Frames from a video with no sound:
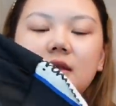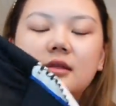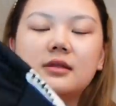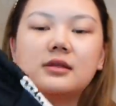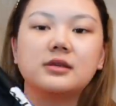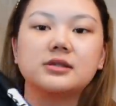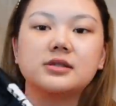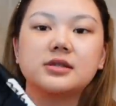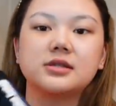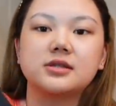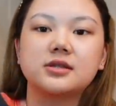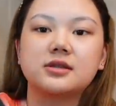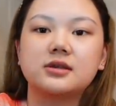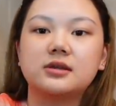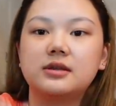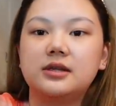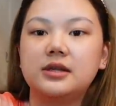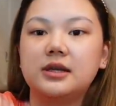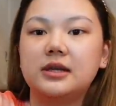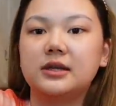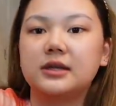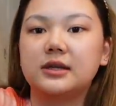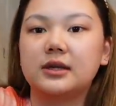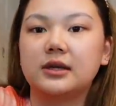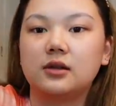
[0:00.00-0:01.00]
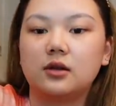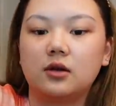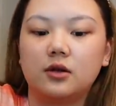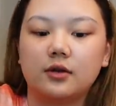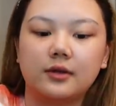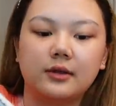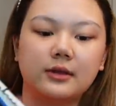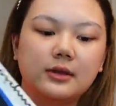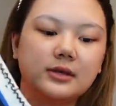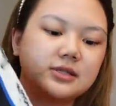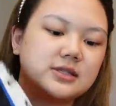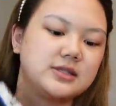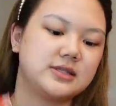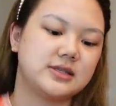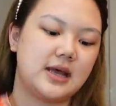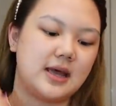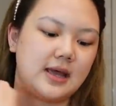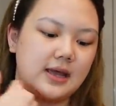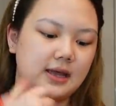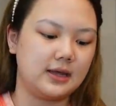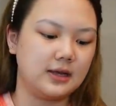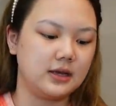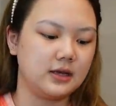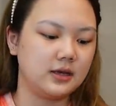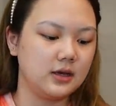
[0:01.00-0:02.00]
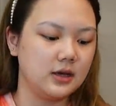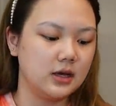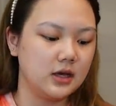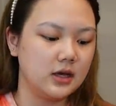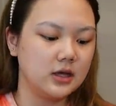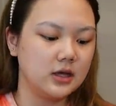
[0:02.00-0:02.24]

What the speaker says: then this is the detail on the side